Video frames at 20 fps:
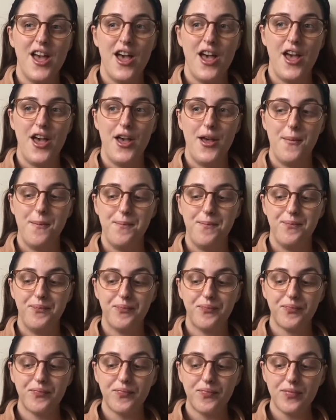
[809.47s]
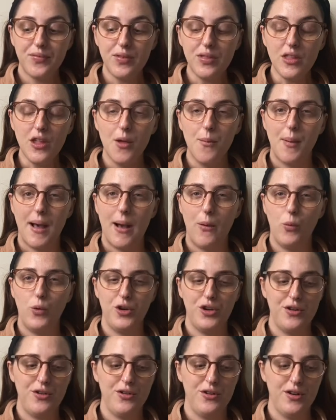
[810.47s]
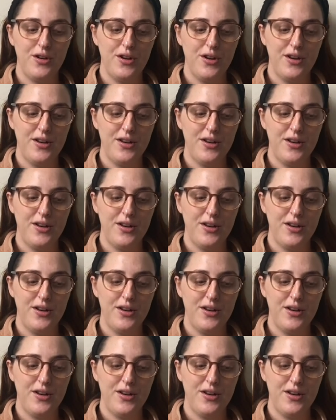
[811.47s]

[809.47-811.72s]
but I wouldn't